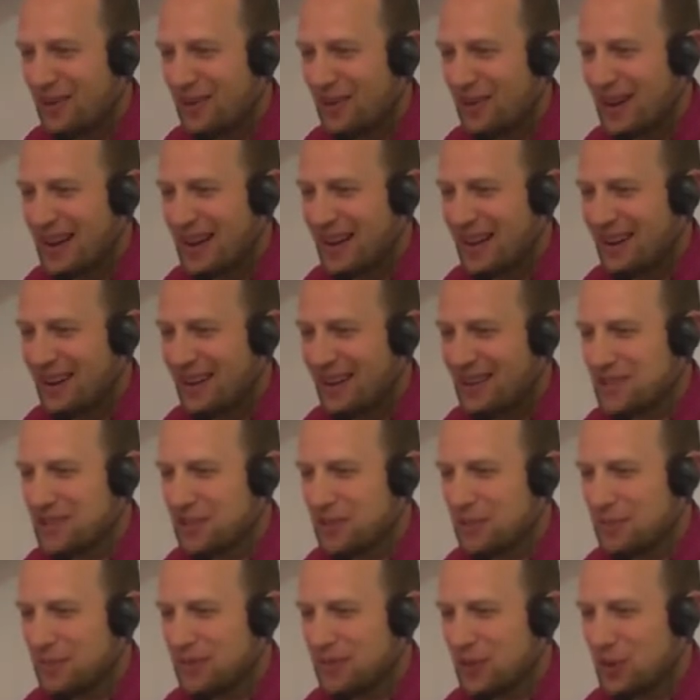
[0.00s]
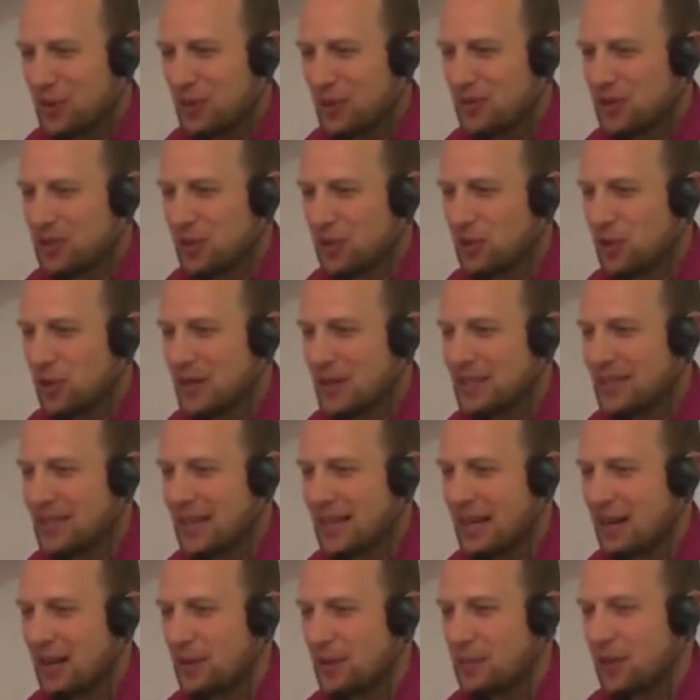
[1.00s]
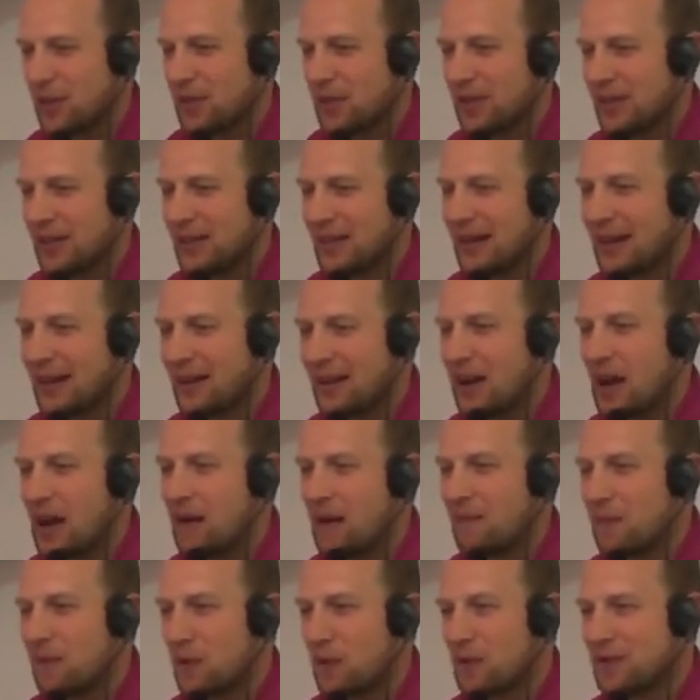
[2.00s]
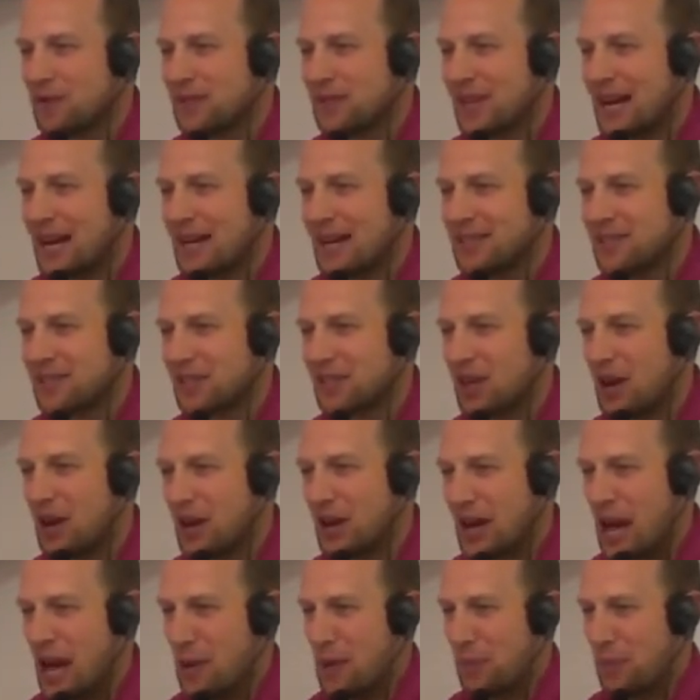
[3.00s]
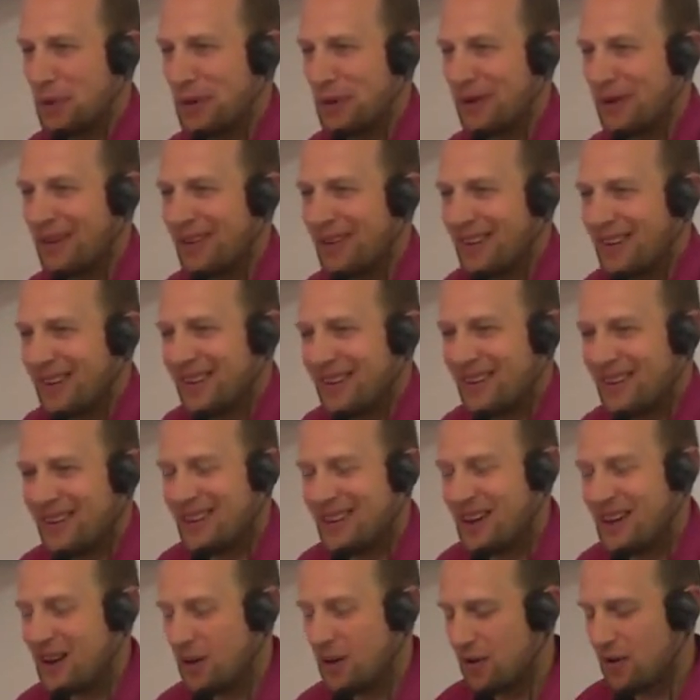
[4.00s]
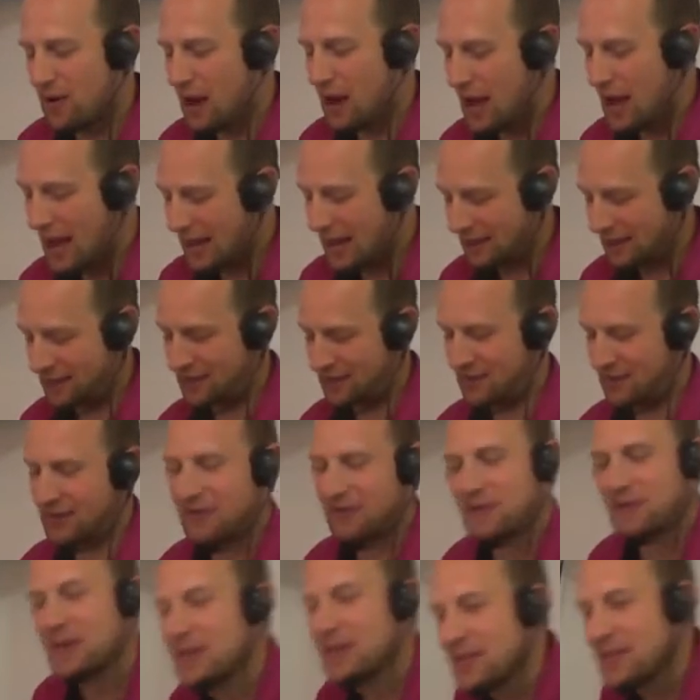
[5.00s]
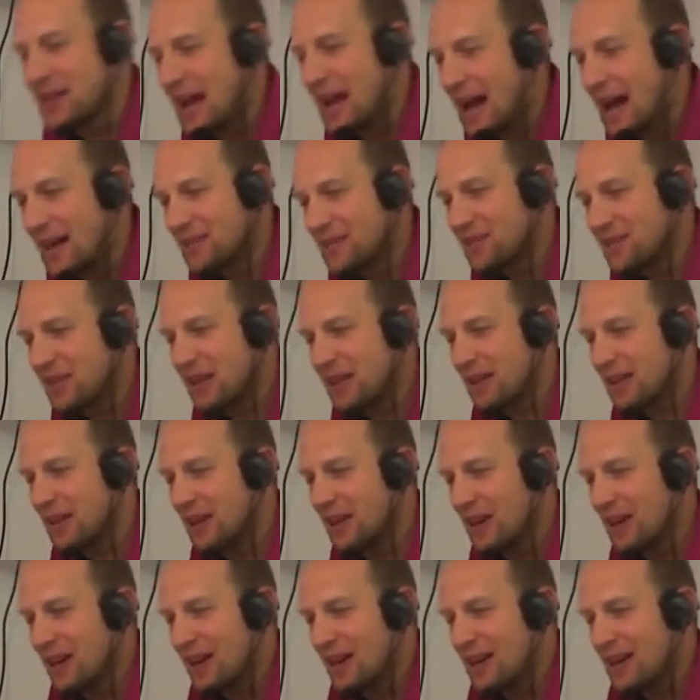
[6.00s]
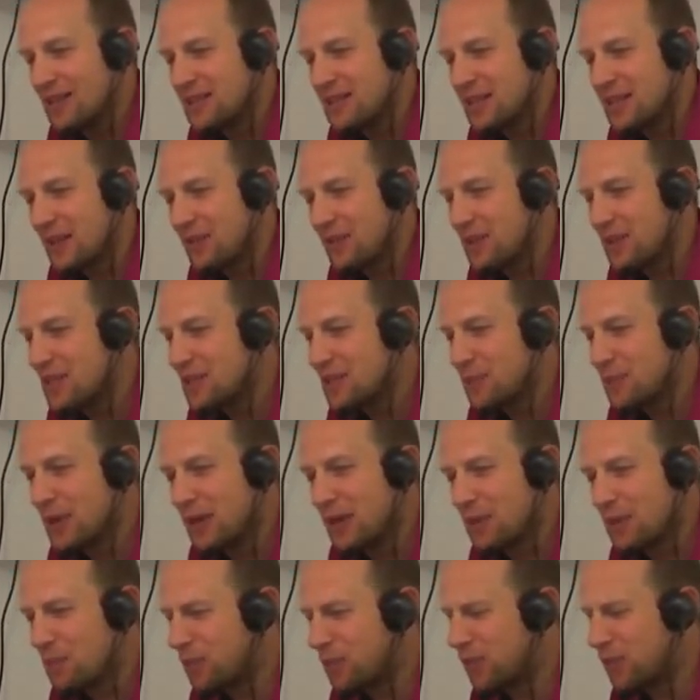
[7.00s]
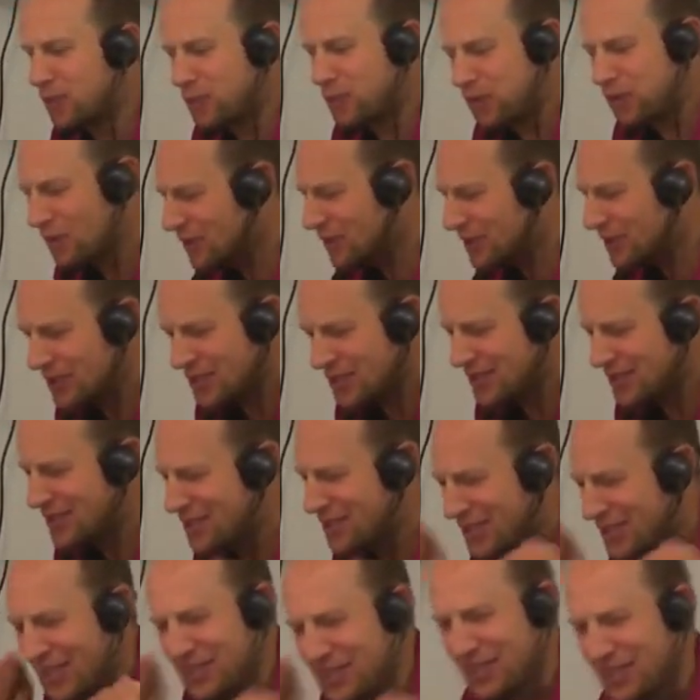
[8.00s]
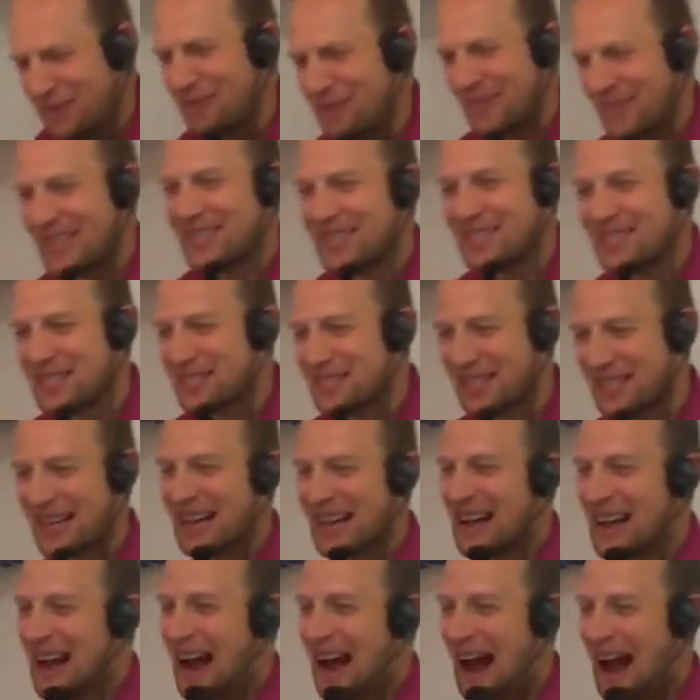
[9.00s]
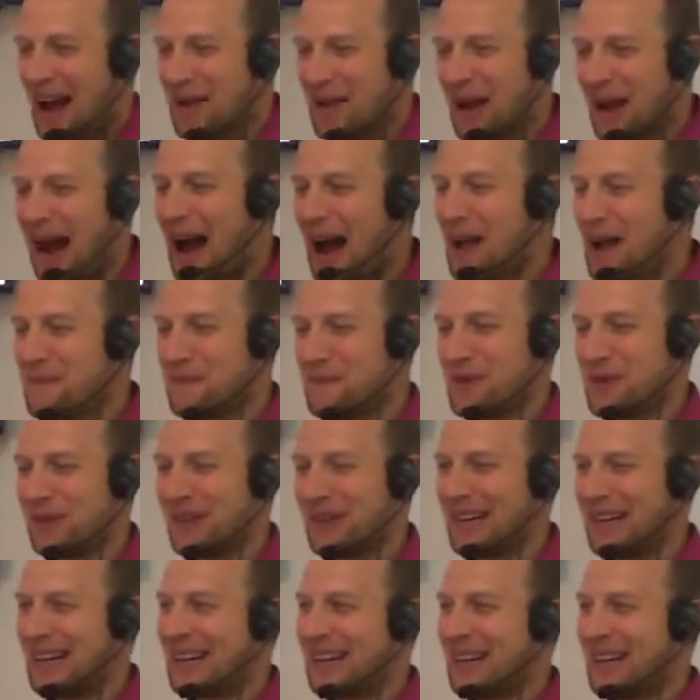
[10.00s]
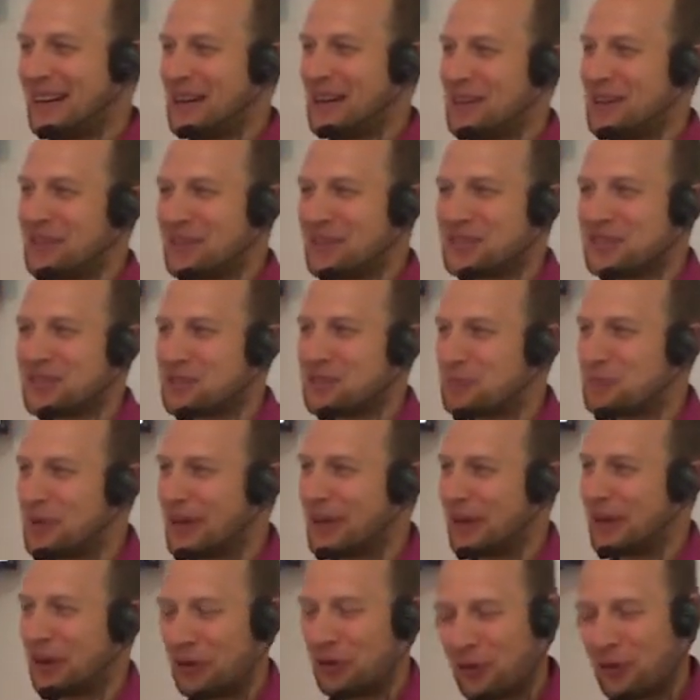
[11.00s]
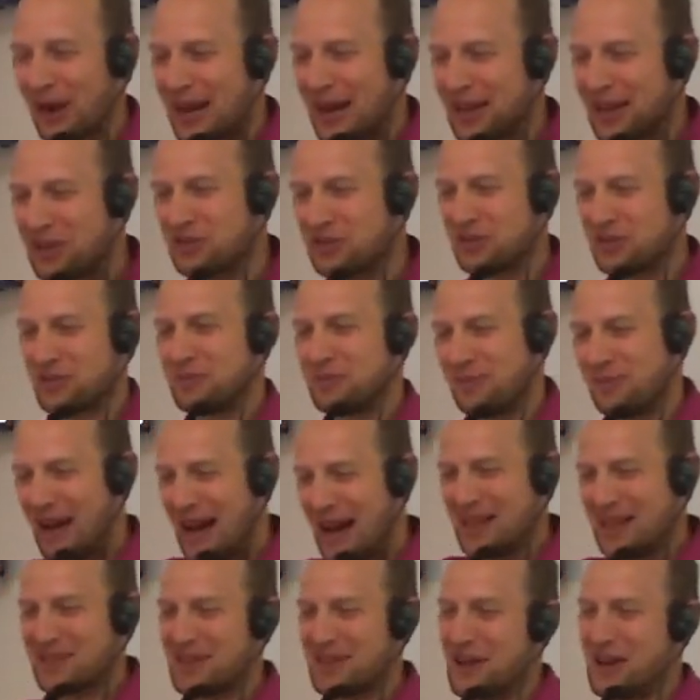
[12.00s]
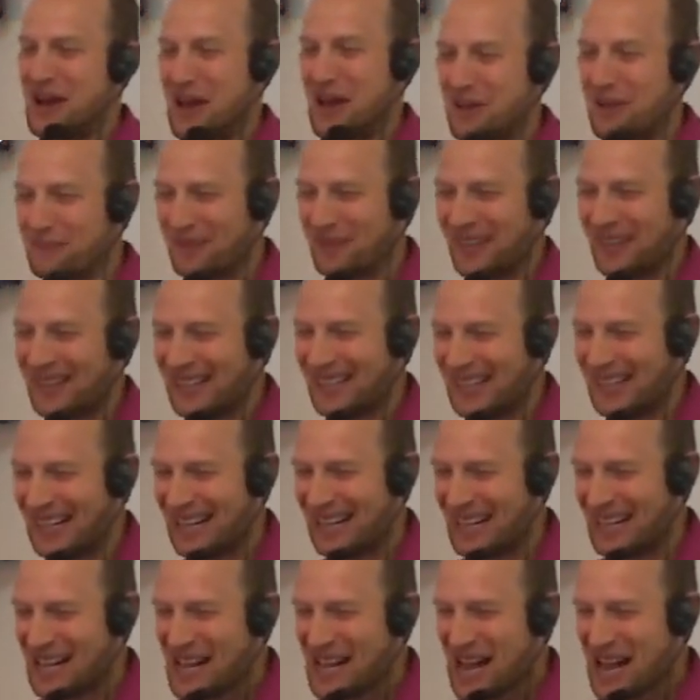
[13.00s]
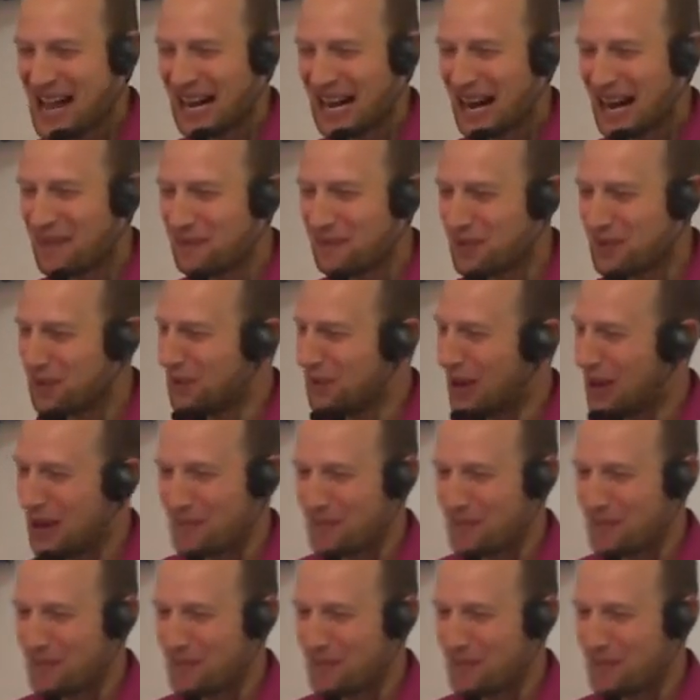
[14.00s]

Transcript: All right. Awesome. Cool. So crazyaccountability.com/Scott App. All right. Fantastic. Stefan, it's been just such a this is I feel like this has been a great use of my time, and I feel